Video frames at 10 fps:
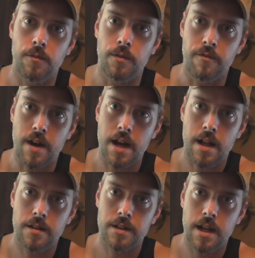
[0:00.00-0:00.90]
with
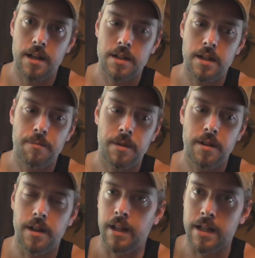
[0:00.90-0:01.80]
$5.80
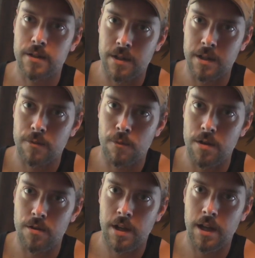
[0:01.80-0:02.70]
shipping, and this is
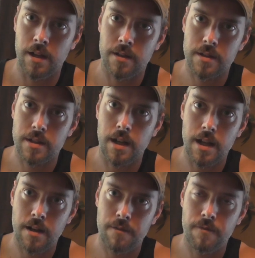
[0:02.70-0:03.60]
what you'll get:
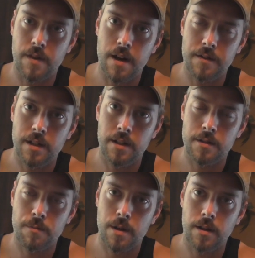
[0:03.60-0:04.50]
sled, 510
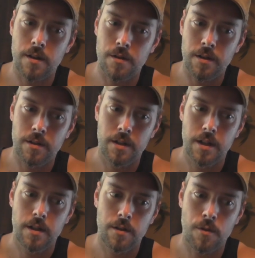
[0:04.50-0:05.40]
spring loaded,
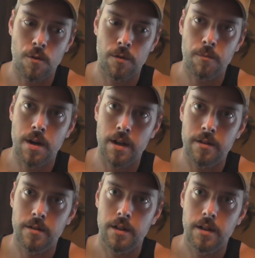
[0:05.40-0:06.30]
horn
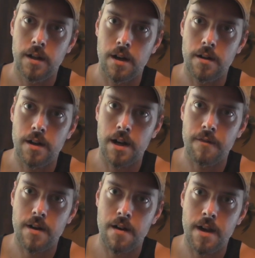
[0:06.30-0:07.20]
button,
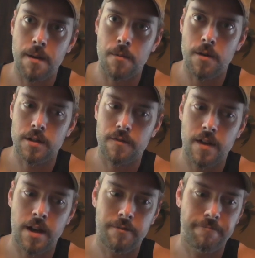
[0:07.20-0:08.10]
195 amp
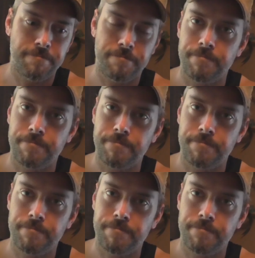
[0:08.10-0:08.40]
MOSFET,